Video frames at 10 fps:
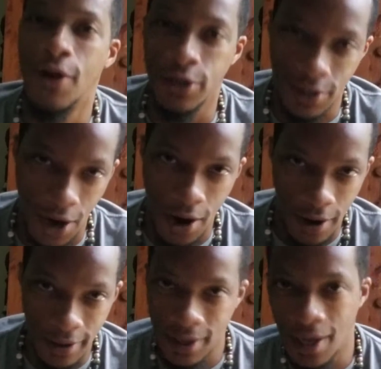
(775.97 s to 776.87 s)

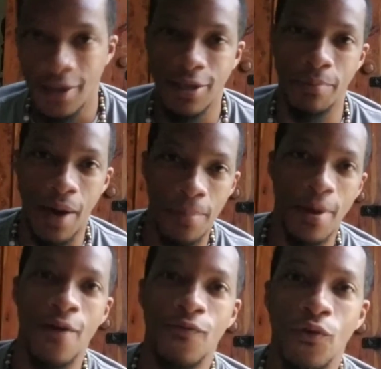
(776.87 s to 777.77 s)
card to pop
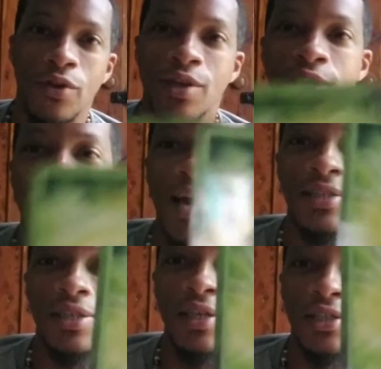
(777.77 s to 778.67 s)
out for you guys
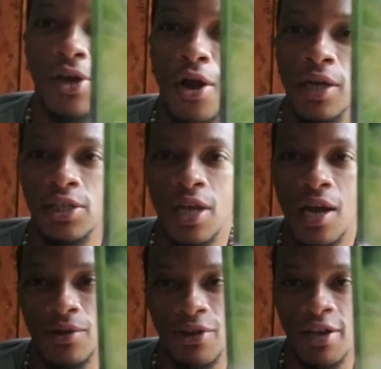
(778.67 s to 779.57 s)
is Heart
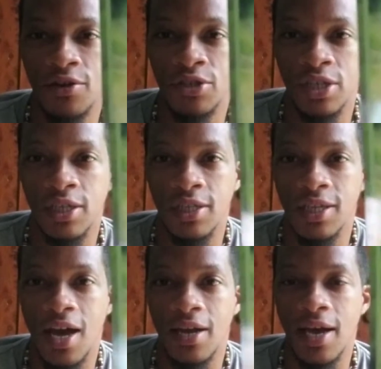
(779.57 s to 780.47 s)
Chakra Energy, the
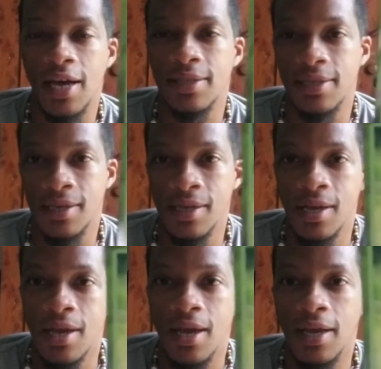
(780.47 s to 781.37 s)
Anahata.
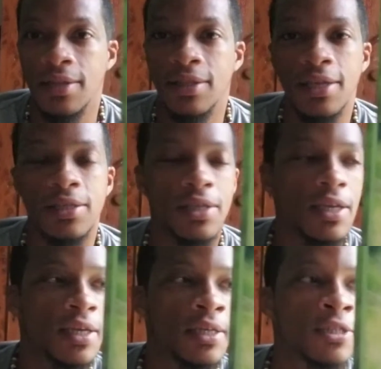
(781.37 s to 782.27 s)
And this
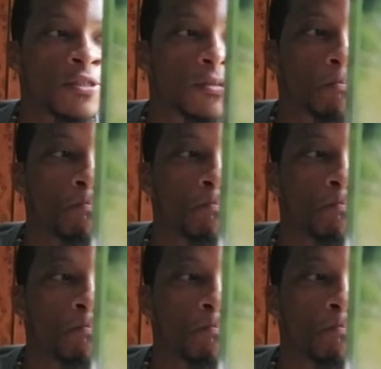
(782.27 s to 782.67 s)
is,